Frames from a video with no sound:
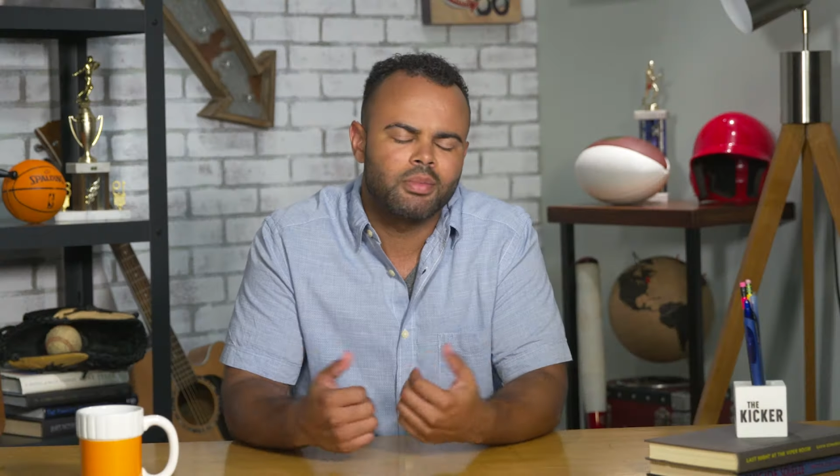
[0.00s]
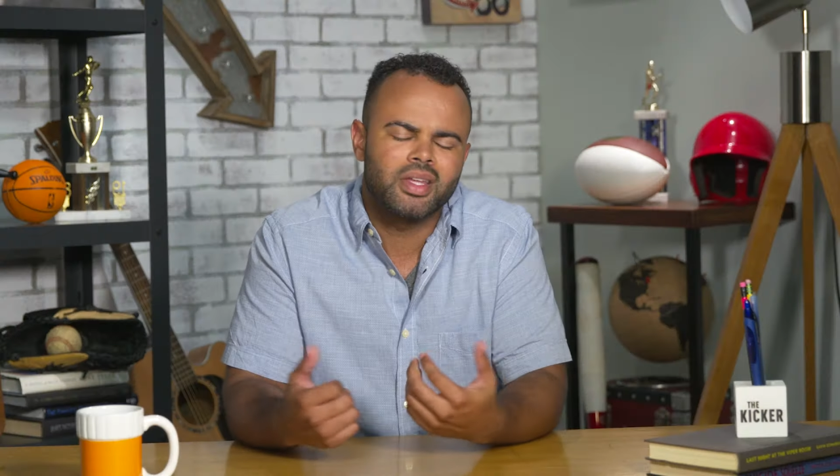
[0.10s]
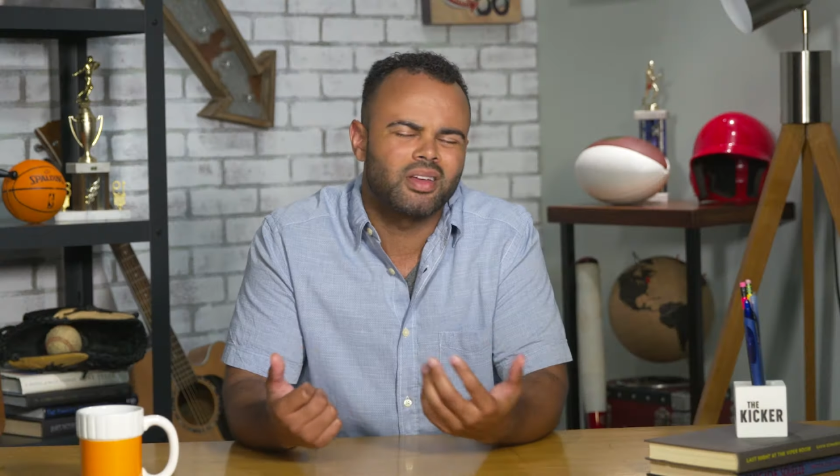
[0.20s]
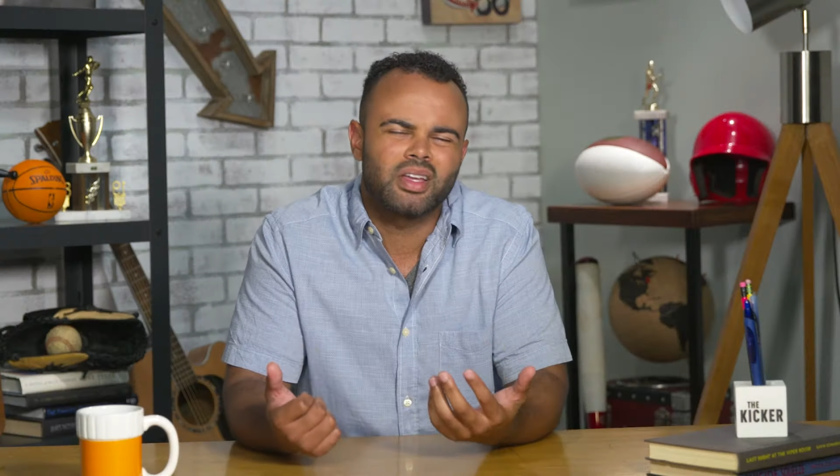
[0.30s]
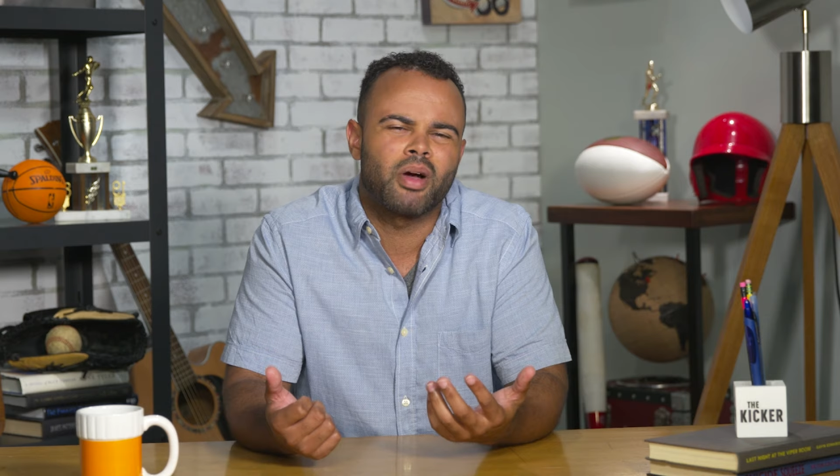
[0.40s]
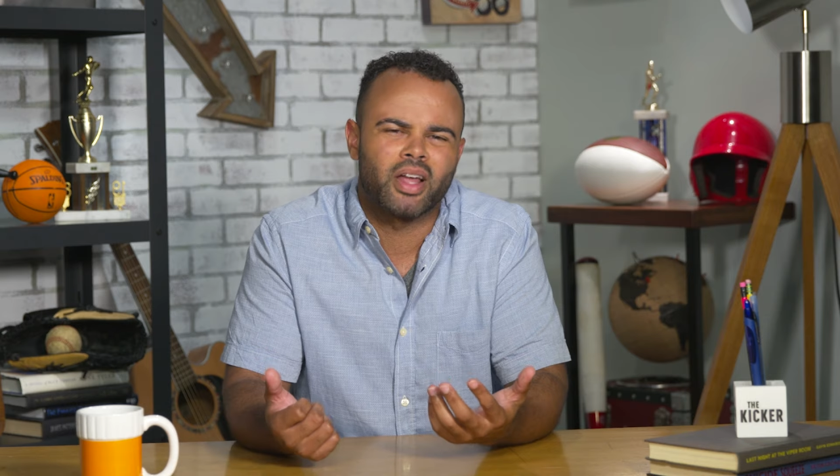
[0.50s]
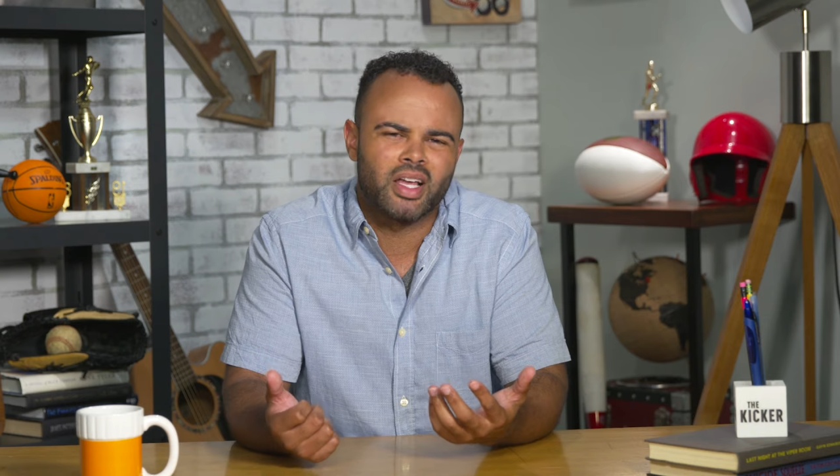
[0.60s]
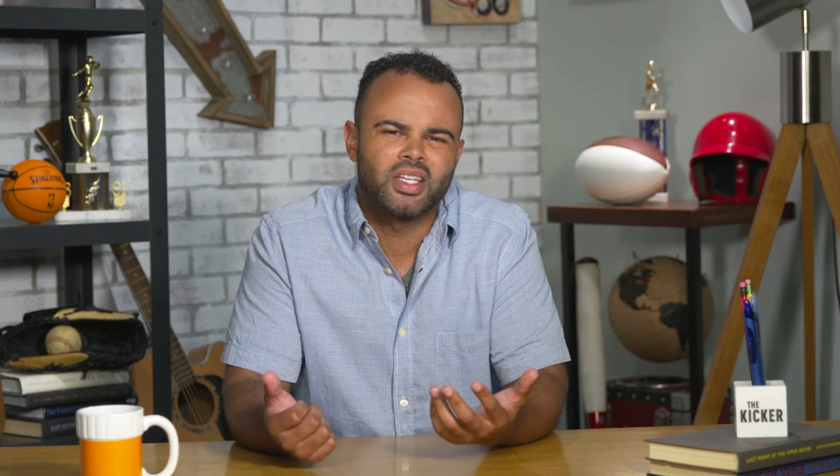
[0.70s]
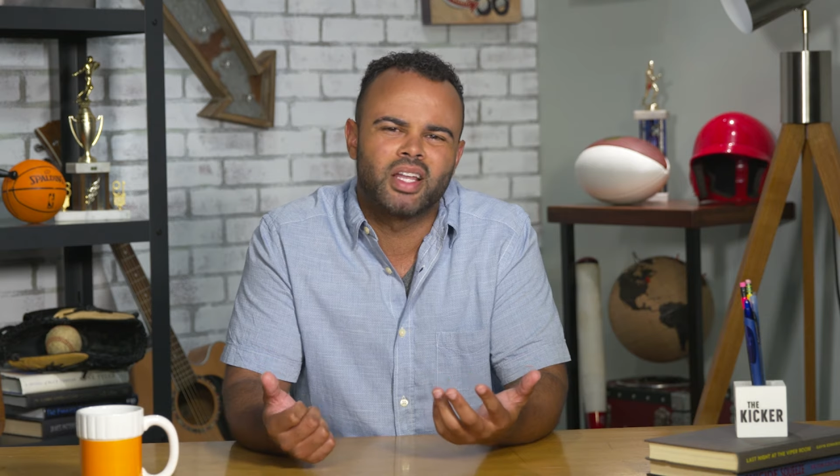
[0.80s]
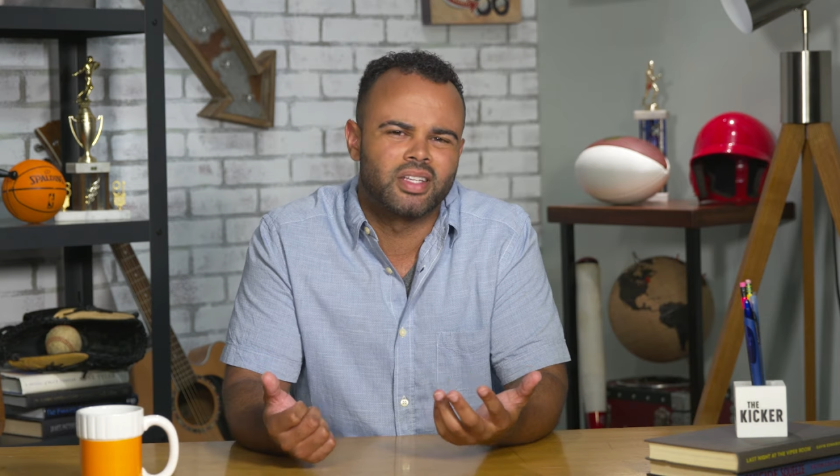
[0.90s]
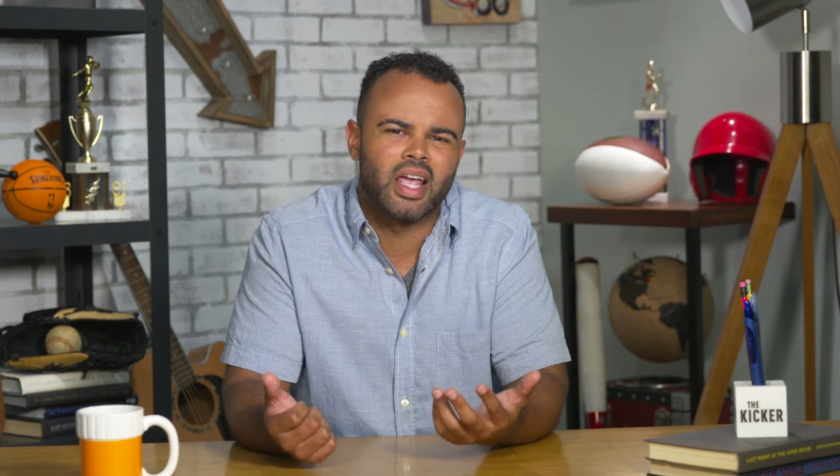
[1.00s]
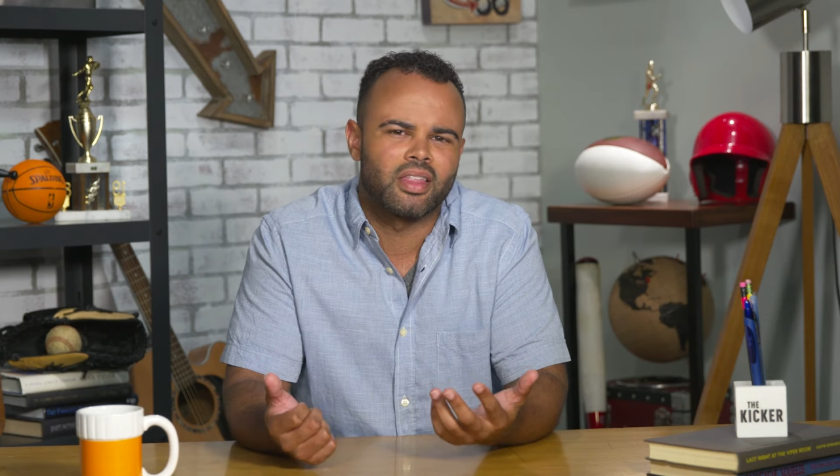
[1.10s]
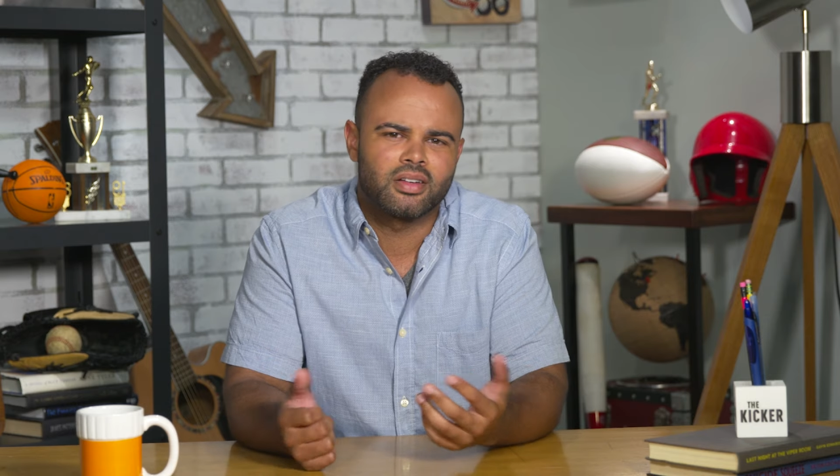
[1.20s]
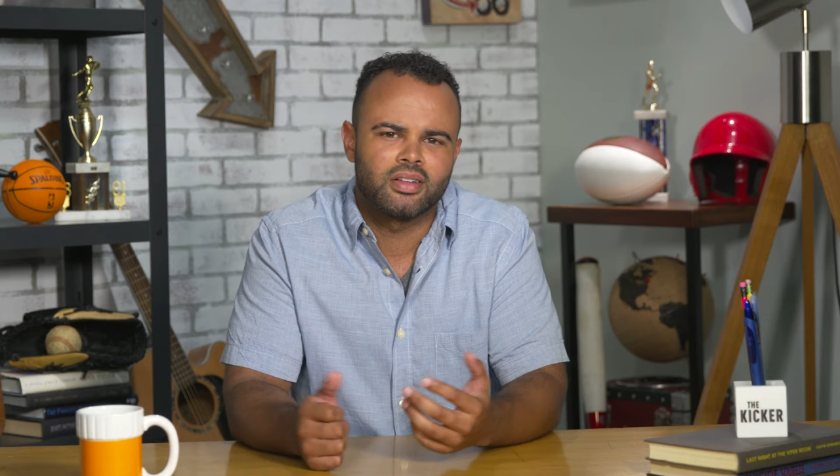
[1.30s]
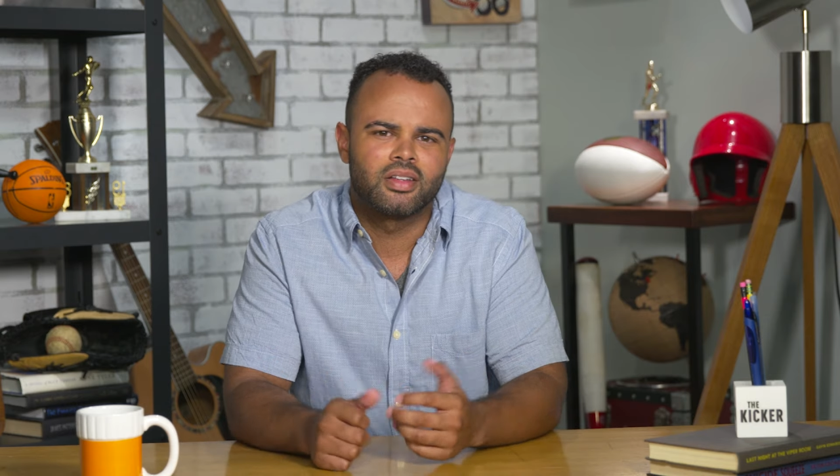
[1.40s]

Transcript: I mean, come on guys, get it together.